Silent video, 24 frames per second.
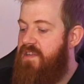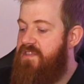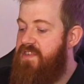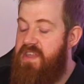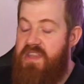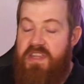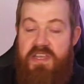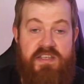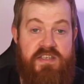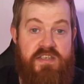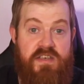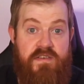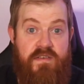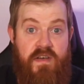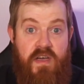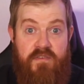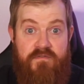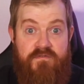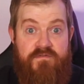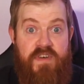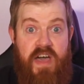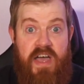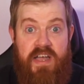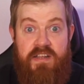think that's
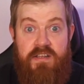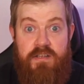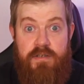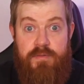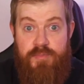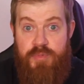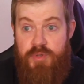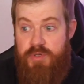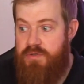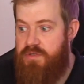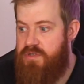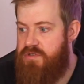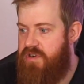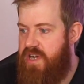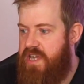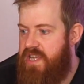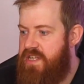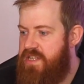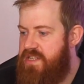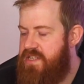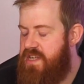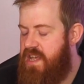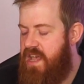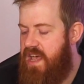a valuable
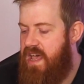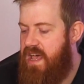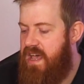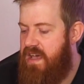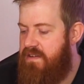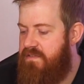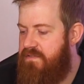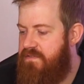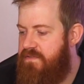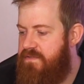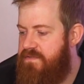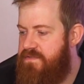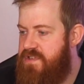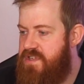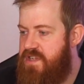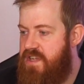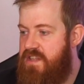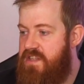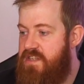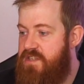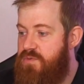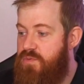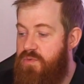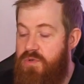trait to have. So
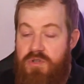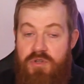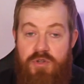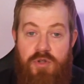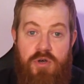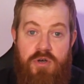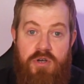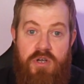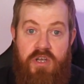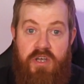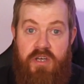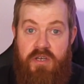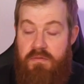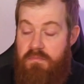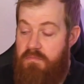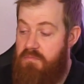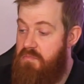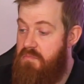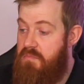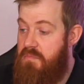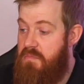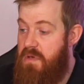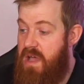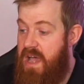this will look
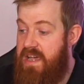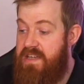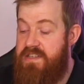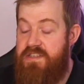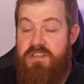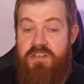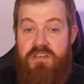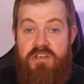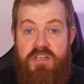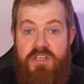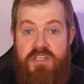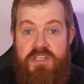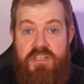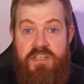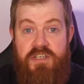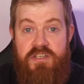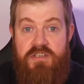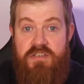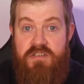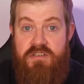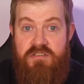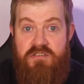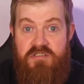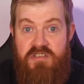as good as it
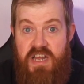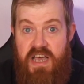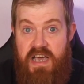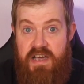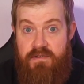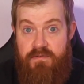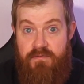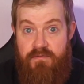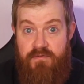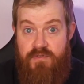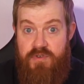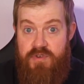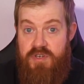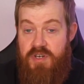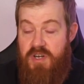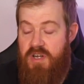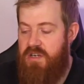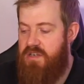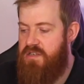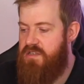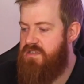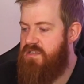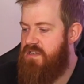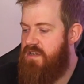does now for a
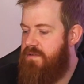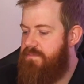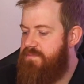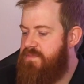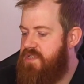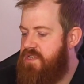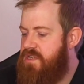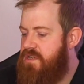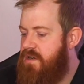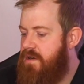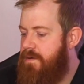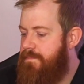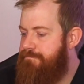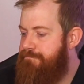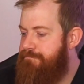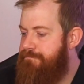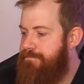long time to come.